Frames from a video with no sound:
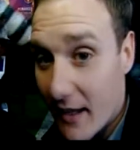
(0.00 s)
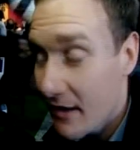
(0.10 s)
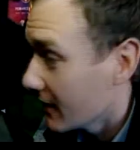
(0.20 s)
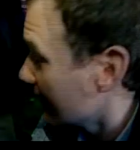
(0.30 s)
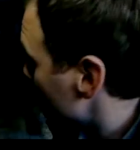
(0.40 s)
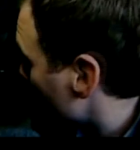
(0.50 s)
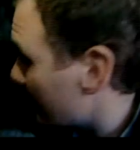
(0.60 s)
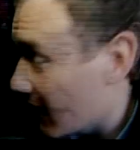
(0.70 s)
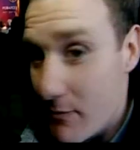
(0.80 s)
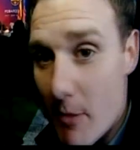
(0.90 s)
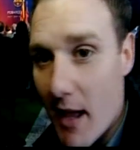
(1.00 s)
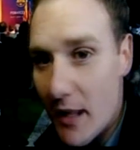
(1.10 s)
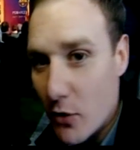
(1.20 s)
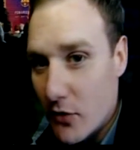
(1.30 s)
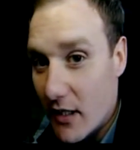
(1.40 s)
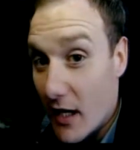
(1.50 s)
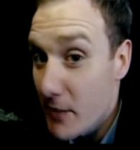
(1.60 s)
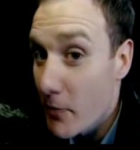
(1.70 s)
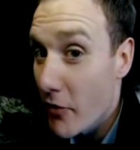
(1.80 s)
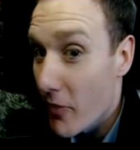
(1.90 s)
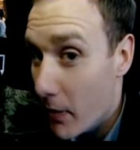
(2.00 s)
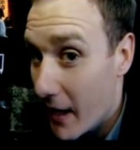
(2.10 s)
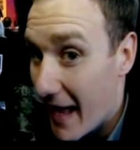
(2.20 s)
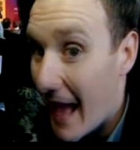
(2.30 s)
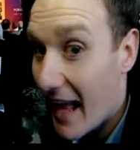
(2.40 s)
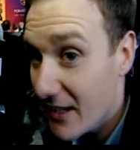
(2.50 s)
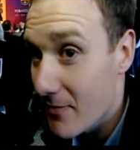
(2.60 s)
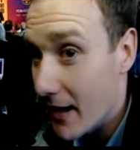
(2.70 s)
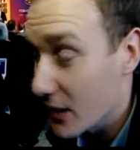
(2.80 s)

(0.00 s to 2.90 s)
here to acclaim a man who did it as both a player and a